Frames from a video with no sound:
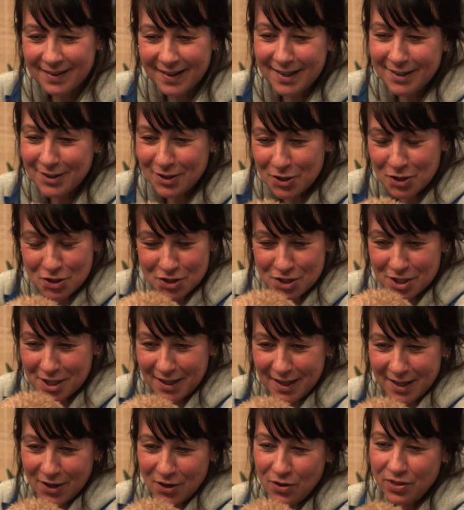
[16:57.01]
Like, there's
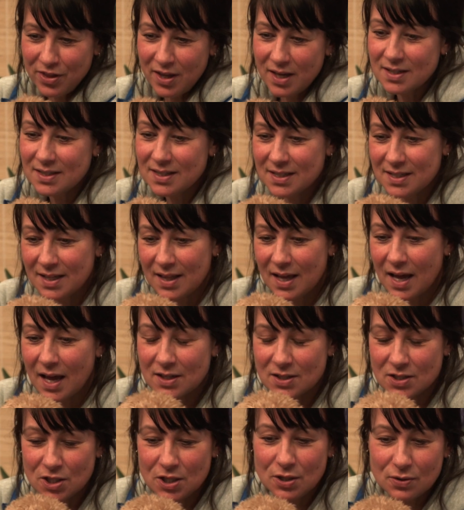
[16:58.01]
little things to
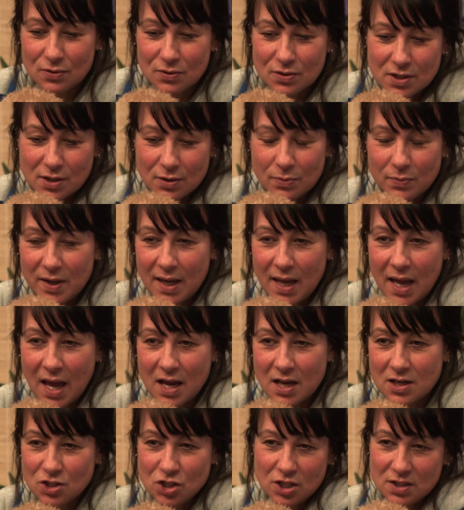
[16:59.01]
that too. So we
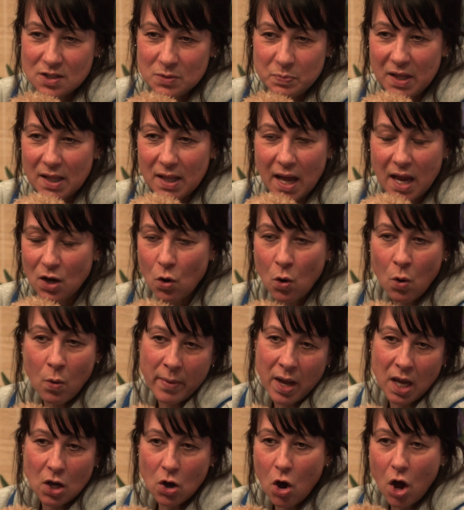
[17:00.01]
can't just be like, oh
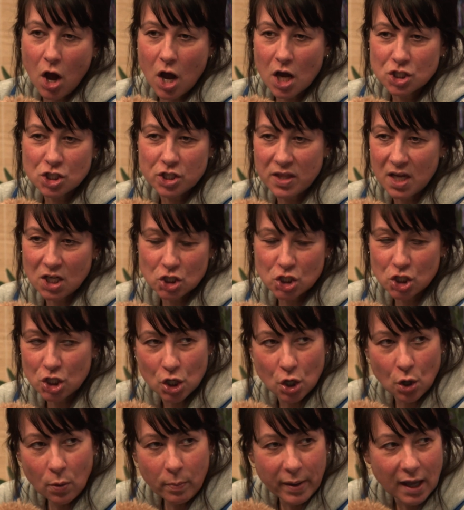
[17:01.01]
my gosh, they should
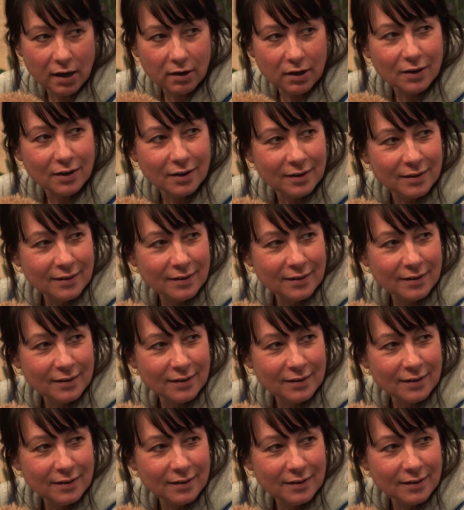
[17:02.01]
know better.